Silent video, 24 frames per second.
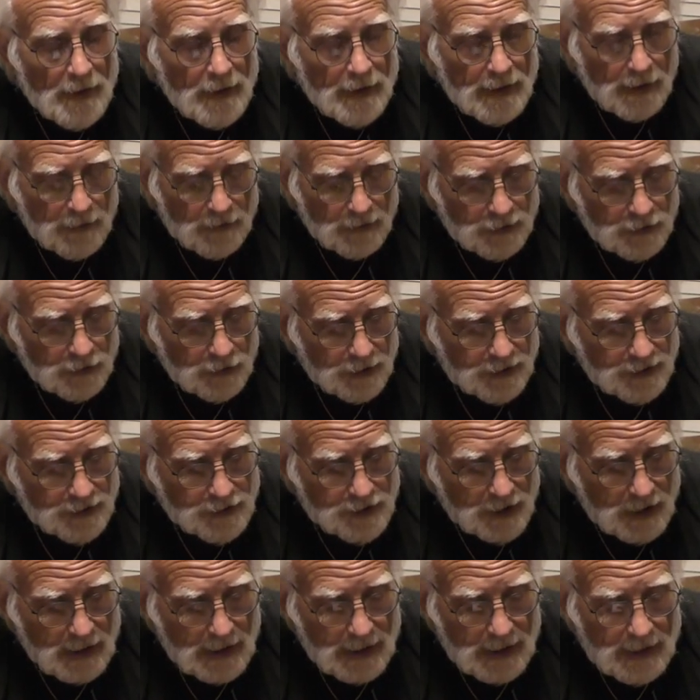Now we'll do this
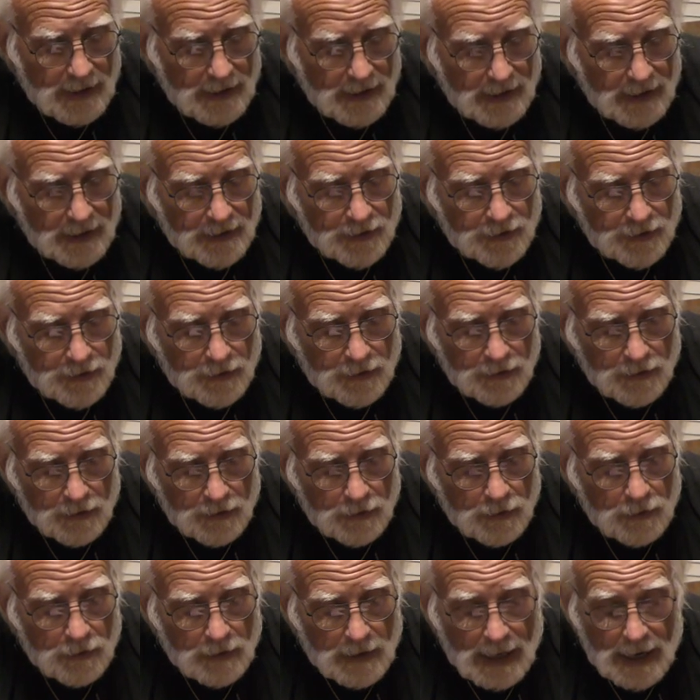again. That
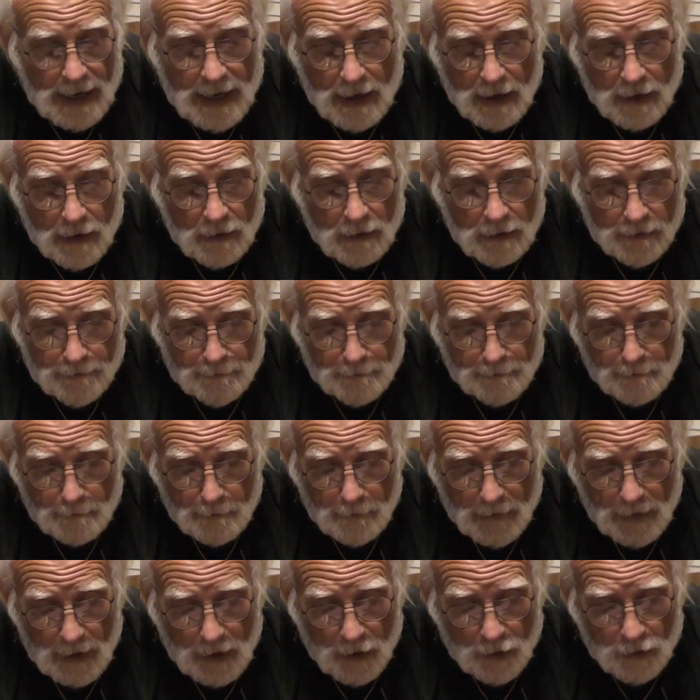two now
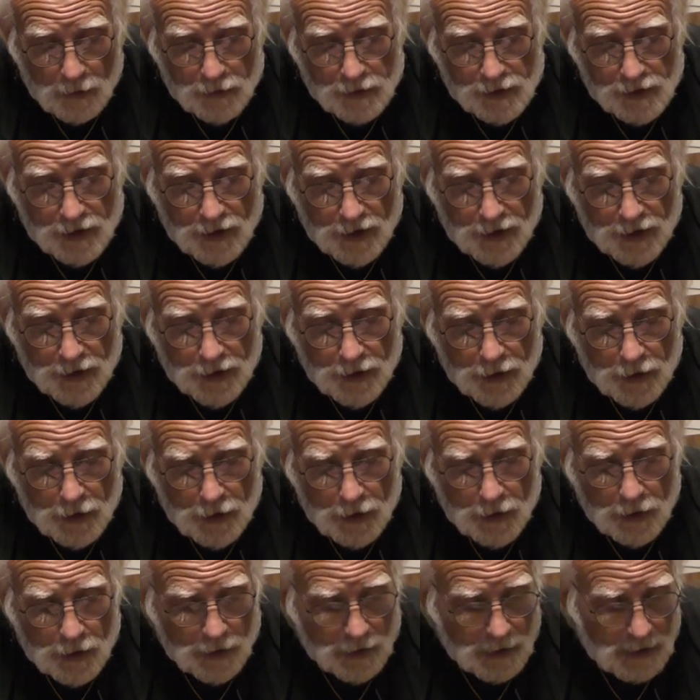goes
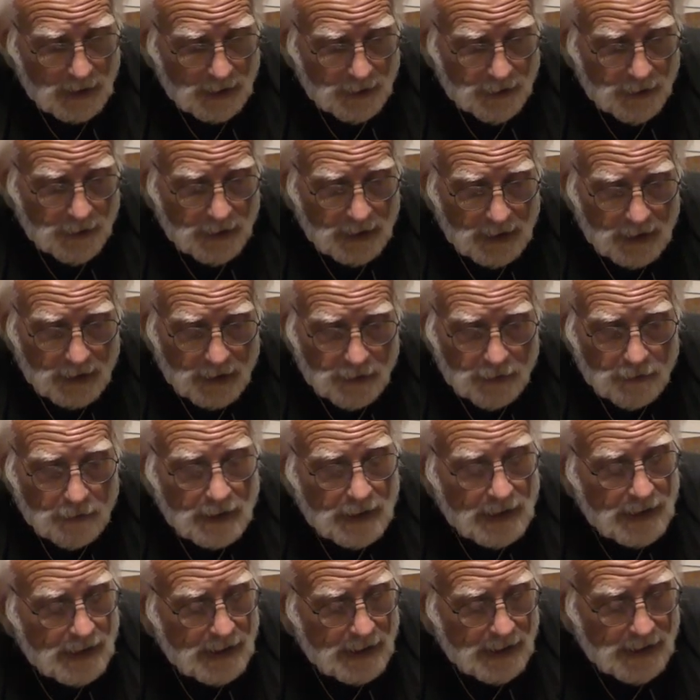third underneath
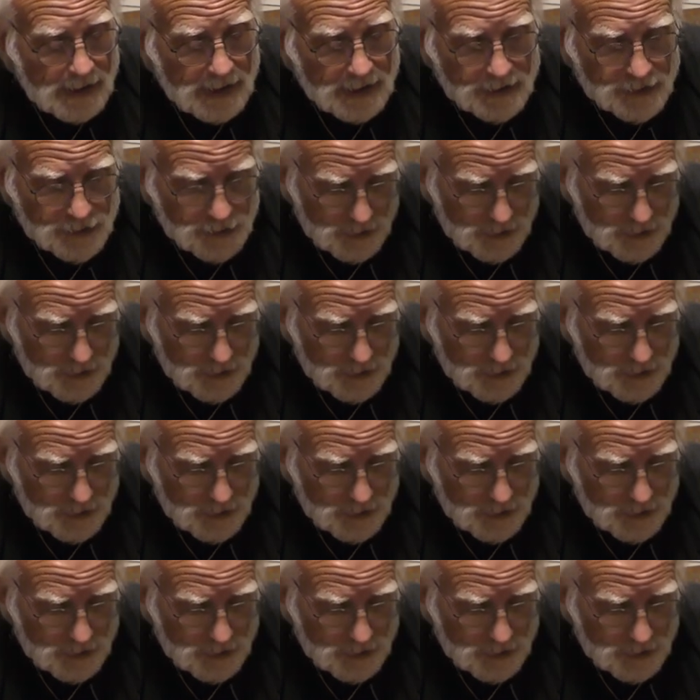three kings.